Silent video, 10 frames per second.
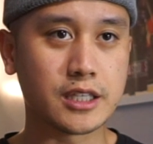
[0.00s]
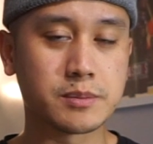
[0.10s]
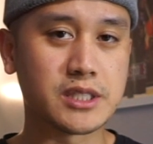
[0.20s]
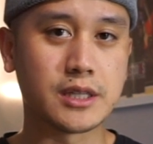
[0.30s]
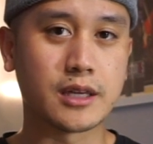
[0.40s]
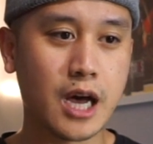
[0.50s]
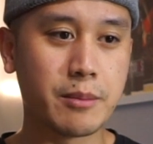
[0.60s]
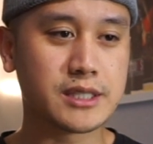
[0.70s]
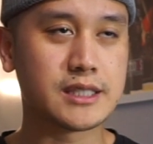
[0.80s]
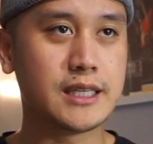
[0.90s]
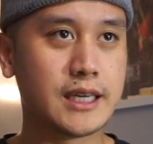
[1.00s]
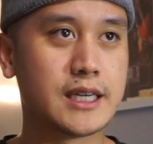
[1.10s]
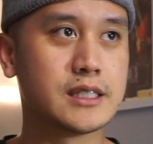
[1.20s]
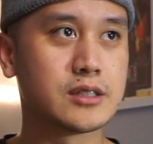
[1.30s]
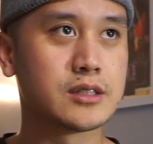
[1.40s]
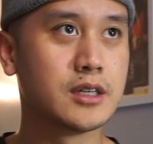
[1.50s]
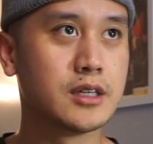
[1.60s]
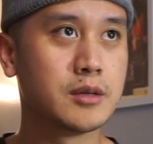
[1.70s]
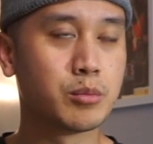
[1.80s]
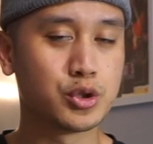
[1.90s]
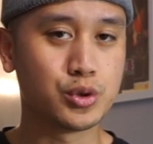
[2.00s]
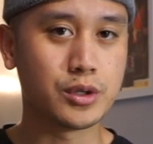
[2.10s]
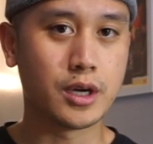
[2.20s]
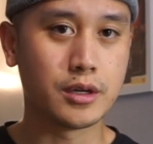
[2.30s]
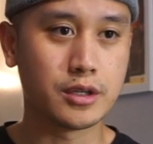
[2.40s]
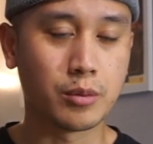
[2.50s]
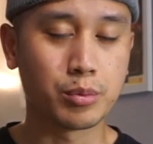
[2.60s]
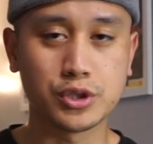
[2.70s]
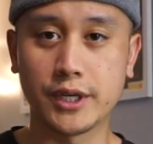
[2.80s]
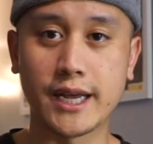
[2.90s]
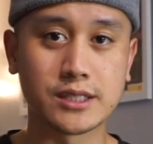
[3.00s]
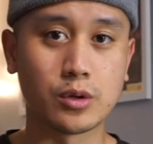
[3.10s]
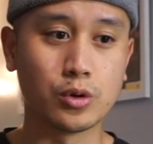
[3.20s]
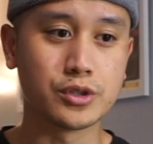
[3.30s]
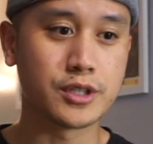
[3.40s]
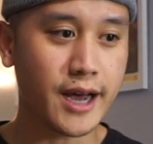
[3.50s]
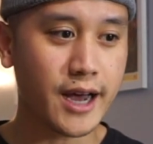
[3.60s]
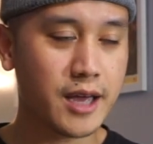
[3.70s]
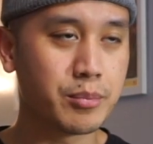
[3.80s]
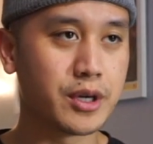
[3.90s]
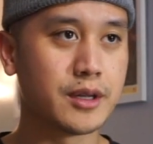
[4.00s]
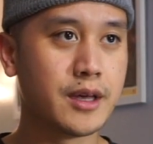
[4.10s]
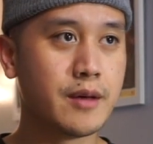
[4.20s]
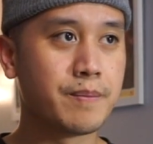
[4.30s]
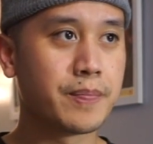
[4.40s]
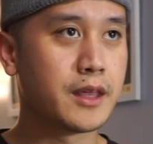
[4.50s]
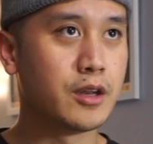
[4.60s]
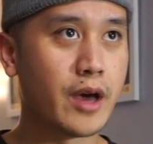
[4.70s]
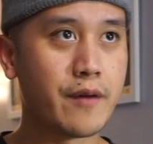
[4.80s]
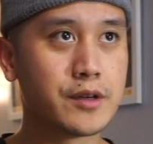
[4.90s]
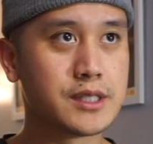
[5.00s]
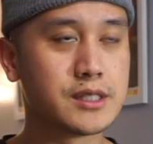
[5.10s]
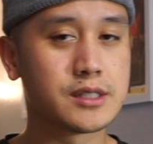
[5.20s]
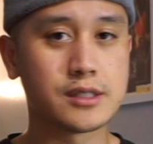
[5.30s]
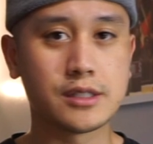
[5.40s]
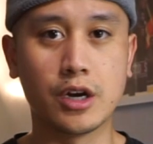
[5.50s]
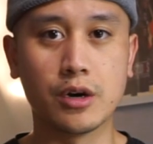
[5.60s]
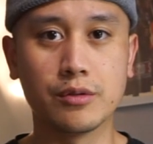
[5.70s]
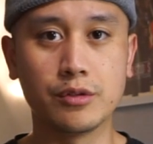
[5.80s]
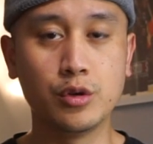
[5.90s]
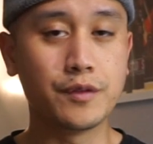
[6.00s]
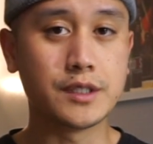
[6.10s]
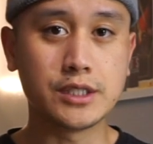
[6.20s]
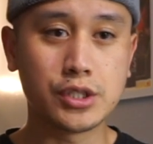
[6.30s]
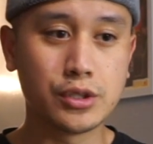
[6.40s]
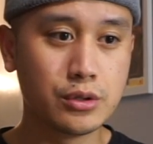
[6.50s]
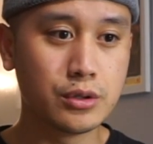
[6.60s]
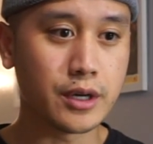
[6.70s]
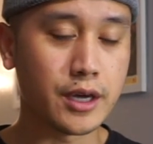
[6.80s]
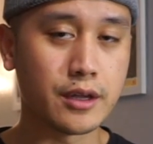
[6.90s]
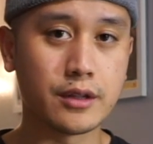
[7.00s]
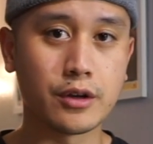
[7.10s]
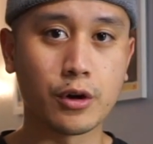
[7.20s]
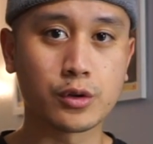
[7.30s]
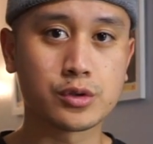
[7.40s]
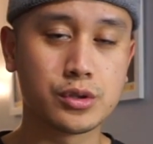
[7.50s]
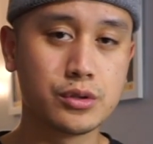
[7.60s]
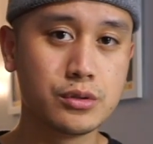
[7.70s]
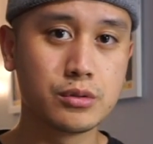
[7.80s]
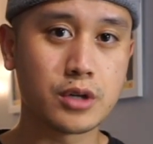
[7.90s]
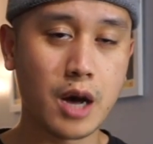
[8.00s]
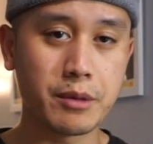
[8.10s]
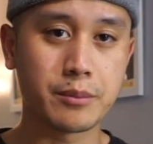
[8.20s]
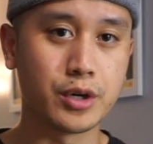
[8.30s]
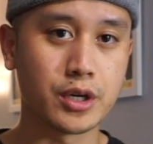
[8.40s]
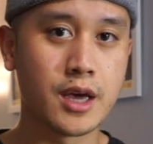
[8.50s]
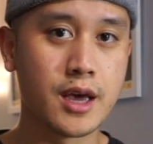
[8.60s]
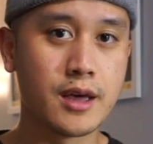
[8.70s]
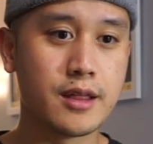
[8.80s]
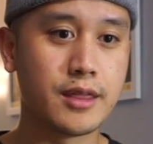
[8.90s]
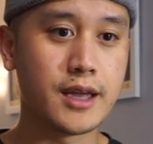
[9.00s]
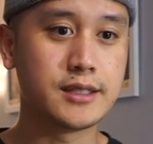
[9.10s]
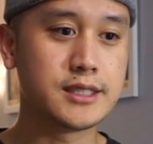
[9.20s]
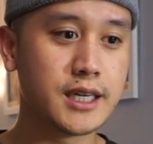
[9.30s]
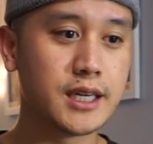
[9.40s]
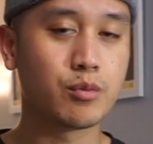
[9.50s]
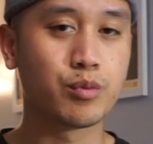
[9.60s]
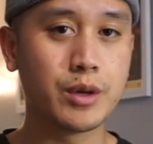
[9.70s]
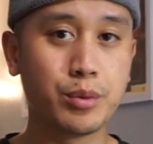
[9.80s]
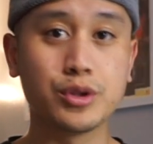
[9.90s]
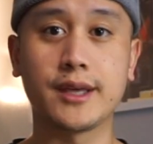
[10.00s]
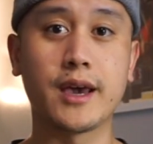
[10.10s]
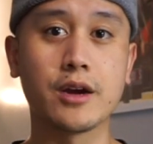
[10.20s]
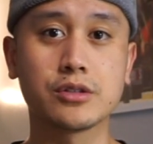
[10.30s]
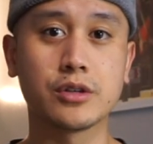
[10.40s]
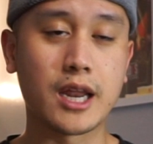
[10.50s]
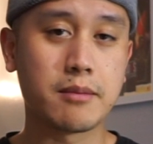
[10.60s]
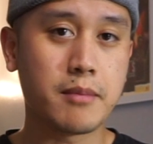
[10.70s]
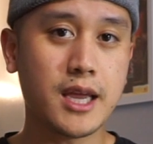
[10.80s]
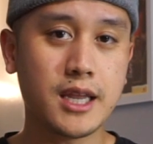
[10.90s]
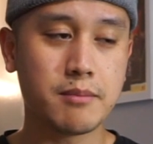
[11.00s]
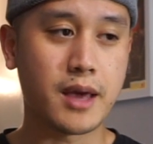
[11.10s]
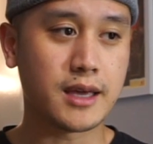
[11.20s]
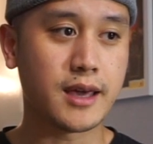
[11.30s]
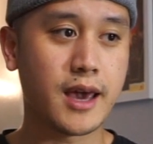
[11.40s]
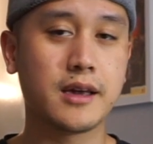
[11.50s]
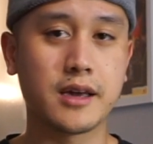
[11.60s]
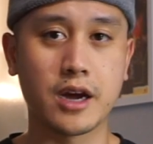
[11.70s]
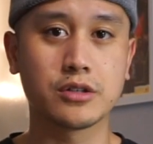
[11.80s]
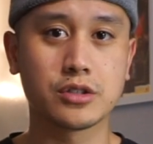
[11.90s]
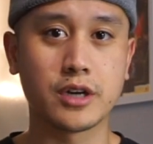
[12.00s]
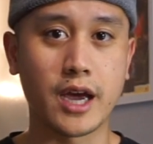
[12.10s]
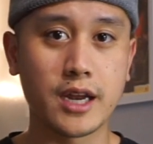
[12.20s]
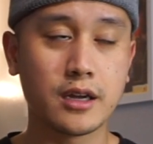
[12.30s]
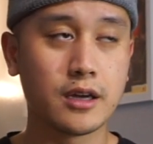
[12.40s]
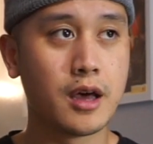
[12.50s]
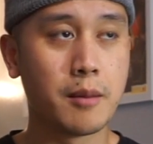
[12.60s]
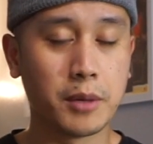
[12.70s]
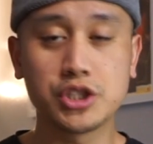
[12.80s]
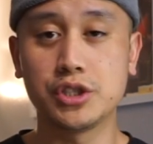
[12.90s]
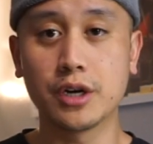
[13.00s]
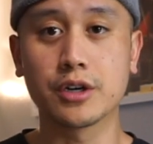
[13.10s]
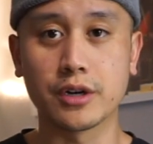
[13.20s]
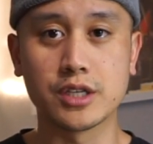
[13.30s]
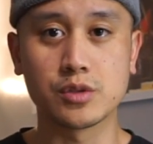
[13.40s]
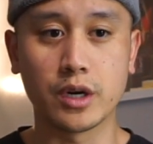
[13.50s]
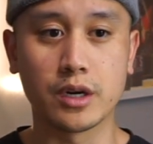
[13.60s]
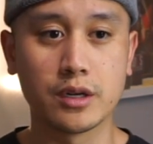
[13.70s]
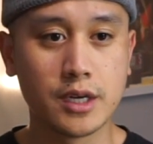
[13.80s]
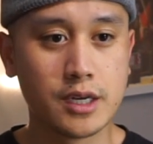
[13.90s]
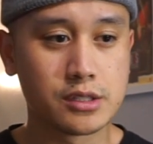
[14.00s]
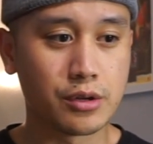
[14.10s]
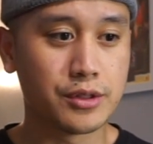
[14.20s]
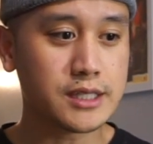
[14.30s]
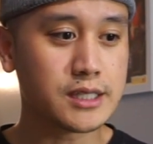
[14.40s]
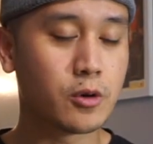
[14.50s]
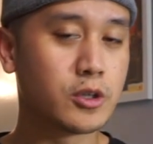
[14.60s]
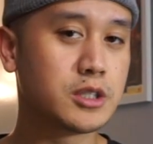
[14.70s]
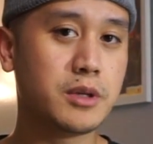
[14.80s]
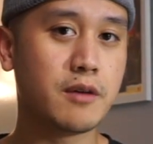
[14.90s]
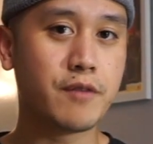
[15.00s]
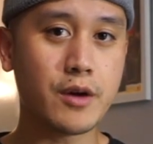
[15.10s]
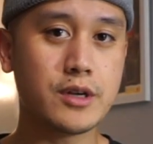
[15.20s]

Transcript: especially in the comics, he is portrayed as an older guy, but, you know, ever since, you know, New 52 and the Earth 2 comic book, they did reboot the character and made him a gay character and much younger as well. So this is going to be a very